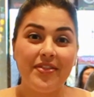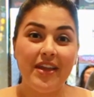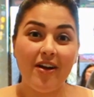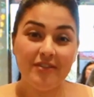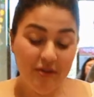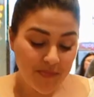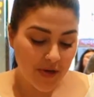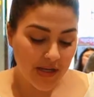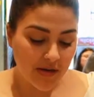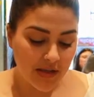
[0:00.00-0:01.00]
They also
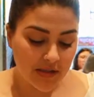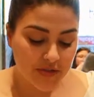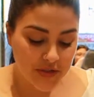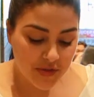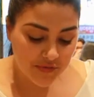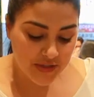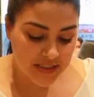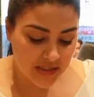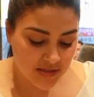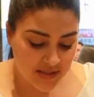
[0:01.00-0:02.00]
brought out a little soup for
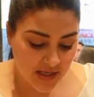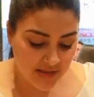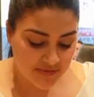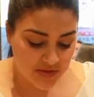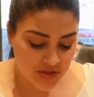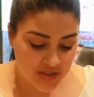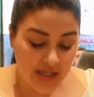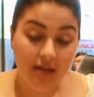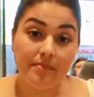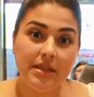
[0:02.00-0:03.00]
us. It looks kind of just
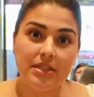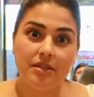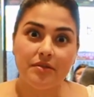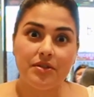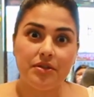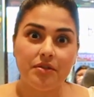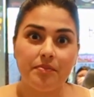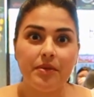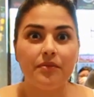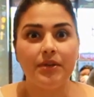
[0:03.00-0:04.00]
like a miso soup,
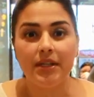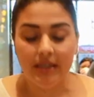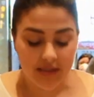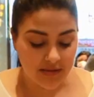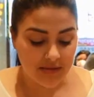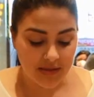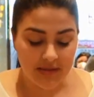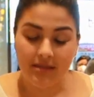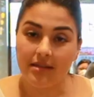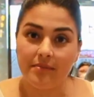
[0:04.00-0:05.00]
but really
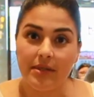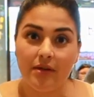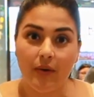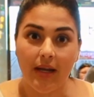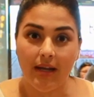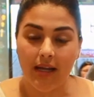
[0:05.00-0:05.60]
is gonna be quite